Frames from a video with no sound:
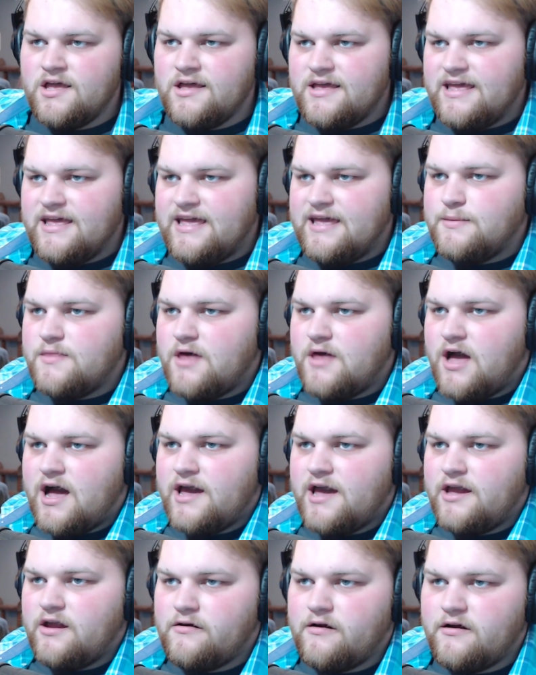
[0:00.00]
In the
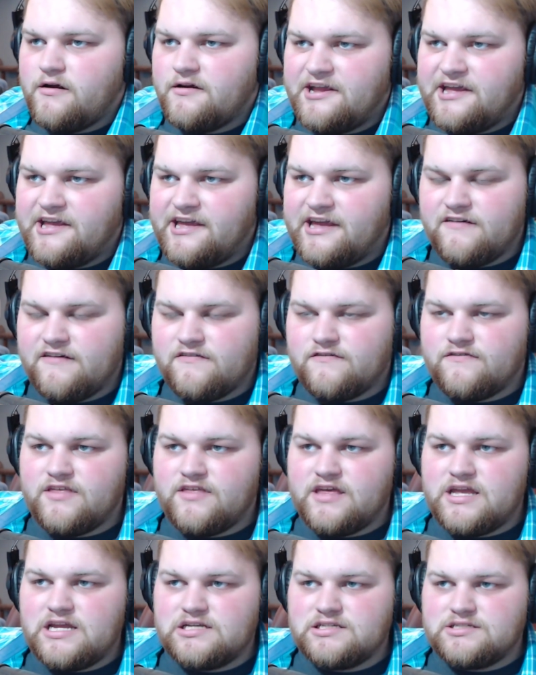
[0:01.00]
hierarchy of
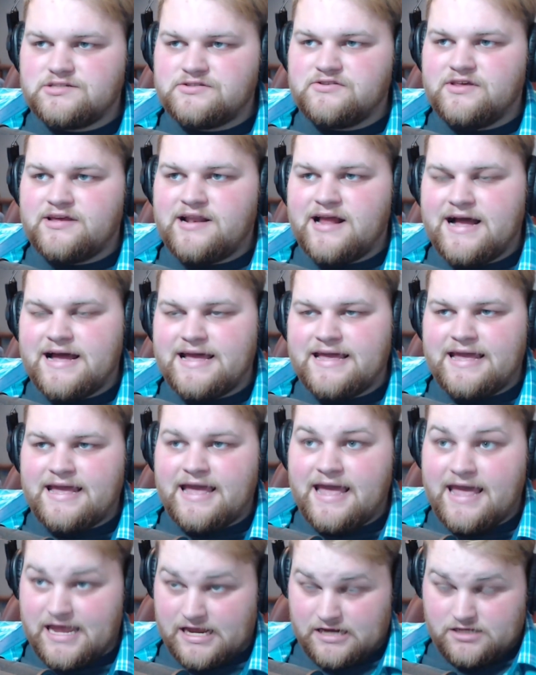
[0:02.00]
things that I
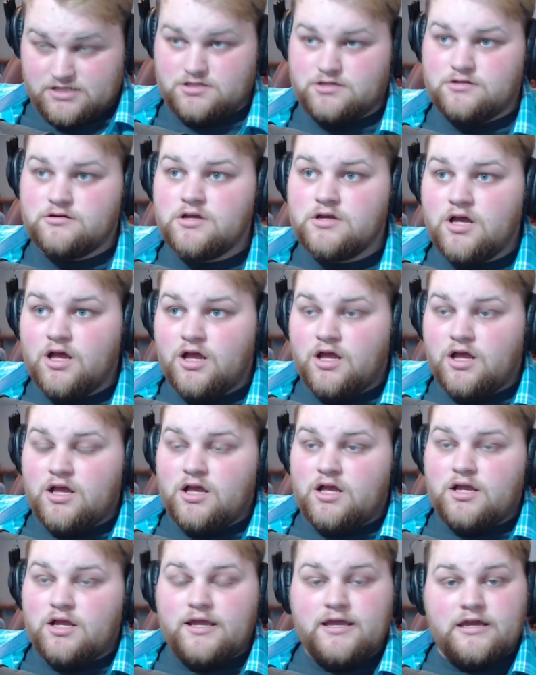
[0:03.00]
hate,
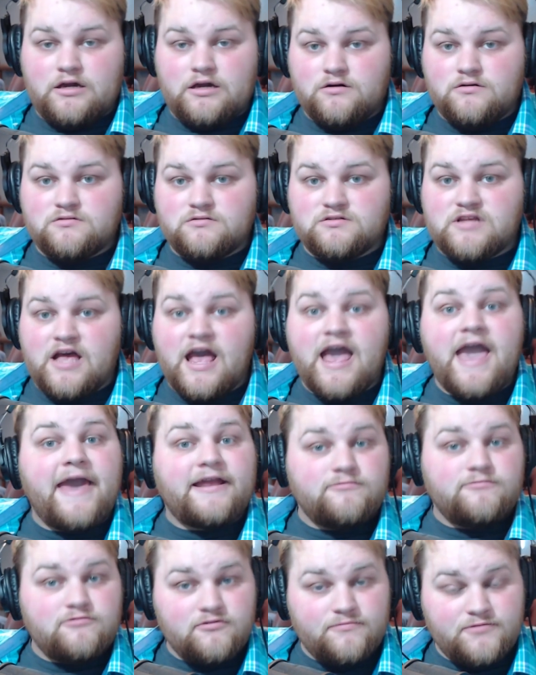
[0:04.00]
it goes
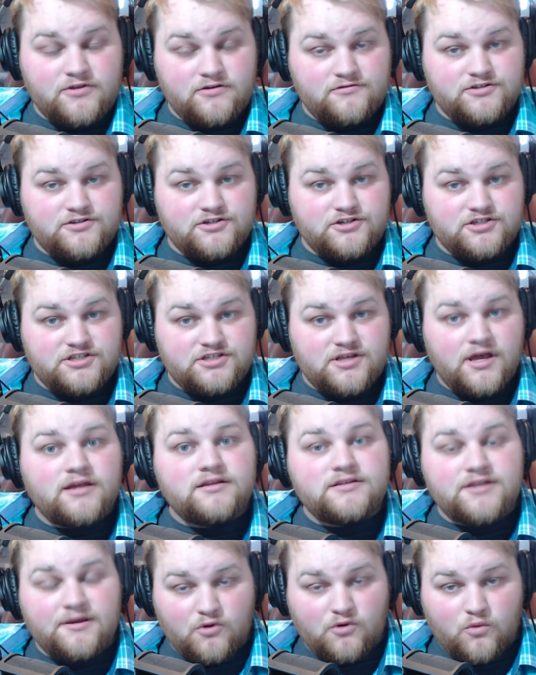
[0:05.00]
animal abusers,
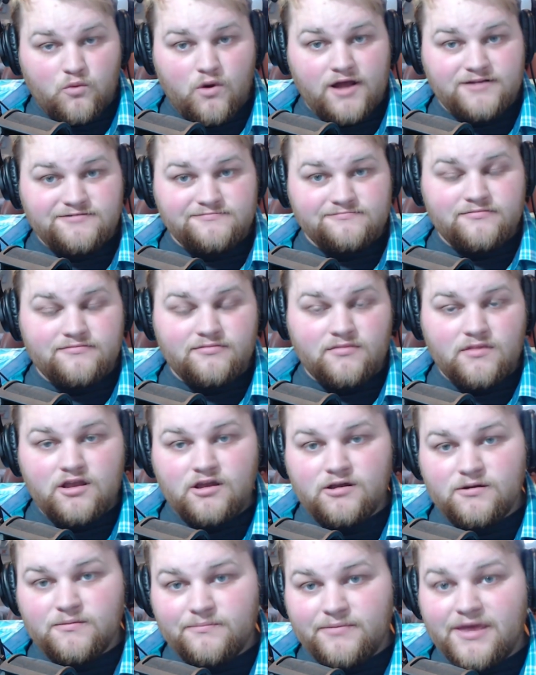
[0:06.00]
number one,
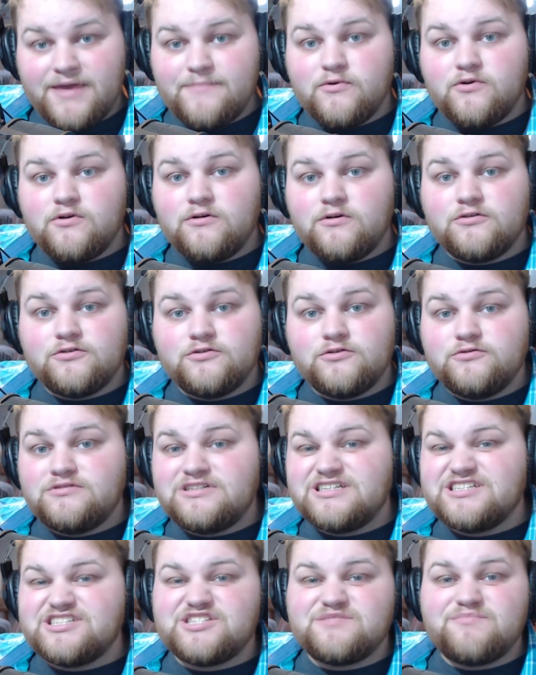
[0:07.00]
people who
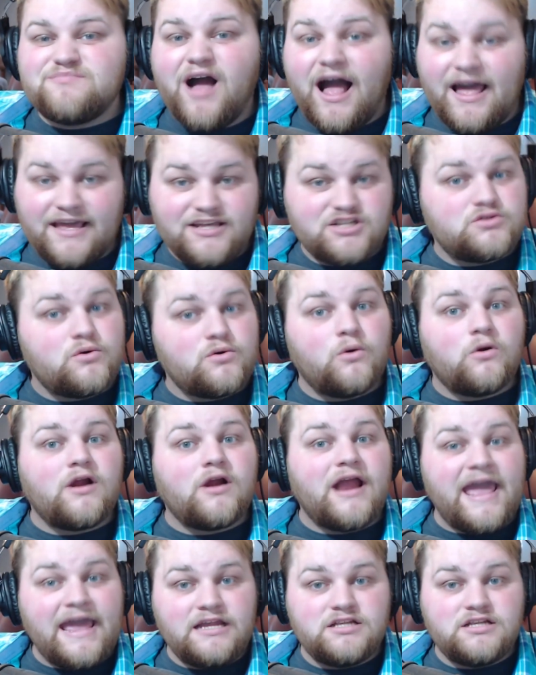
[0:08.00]
despise or
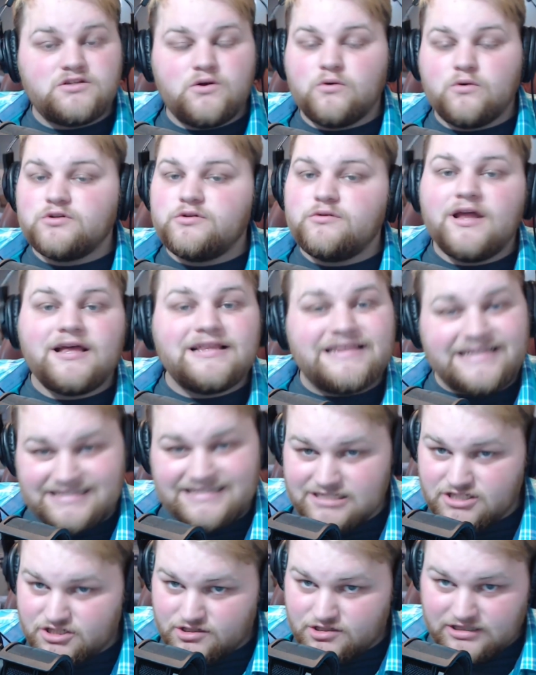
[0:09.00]
hate or do not
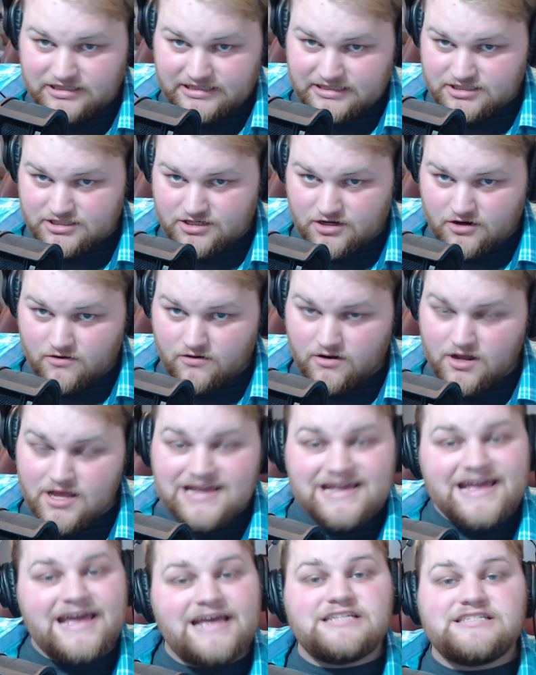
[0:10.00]
listen to Lizzo
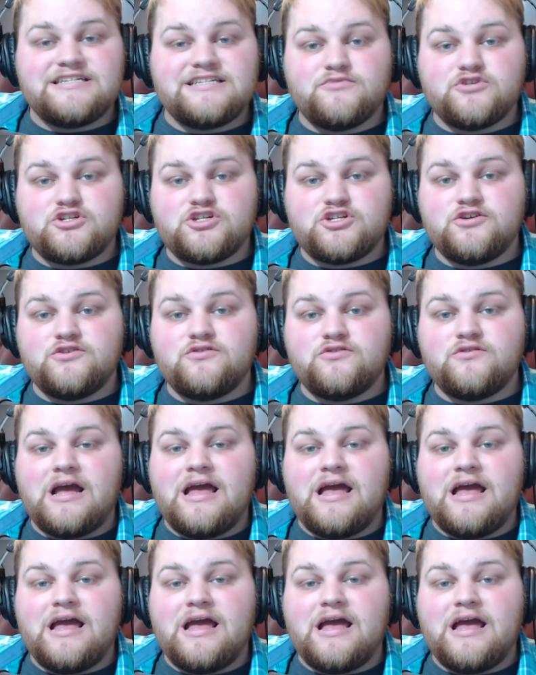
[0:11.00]
as number two,